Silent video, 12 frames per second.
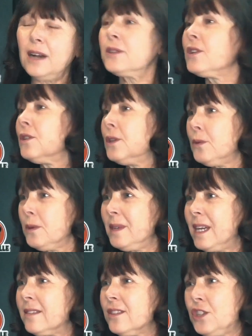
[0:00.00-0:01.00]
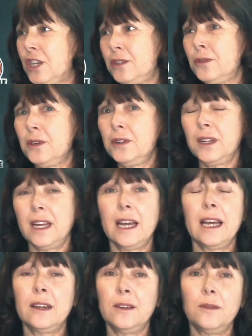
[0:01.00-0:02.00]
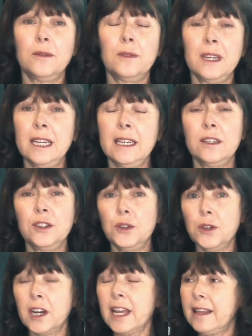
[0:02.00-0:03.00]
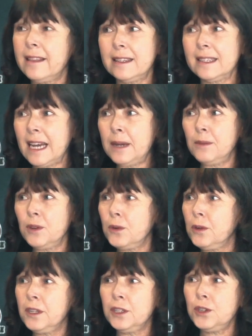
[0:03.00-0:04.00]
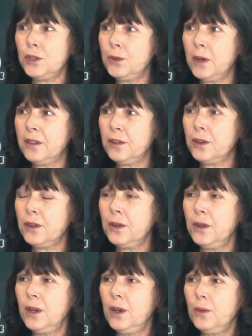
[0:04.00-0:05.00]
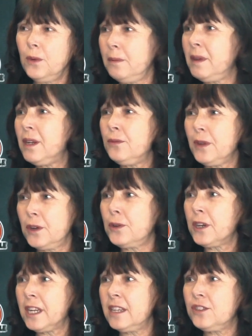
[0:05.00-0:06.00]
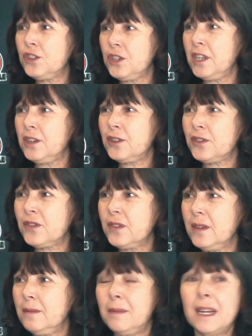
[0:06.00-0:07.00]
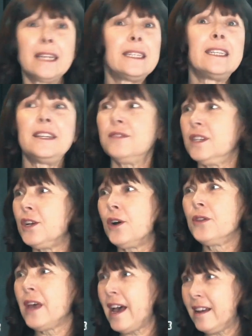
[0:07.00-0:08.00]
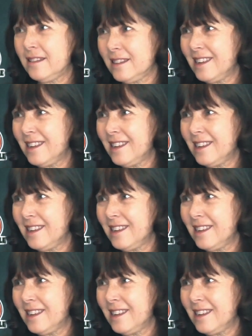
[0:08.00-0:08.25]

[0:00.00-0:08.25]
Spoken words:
I was the only woman as a general. And really in New York at that time, there were only 2 other women recording engineers, but I didn't even know that.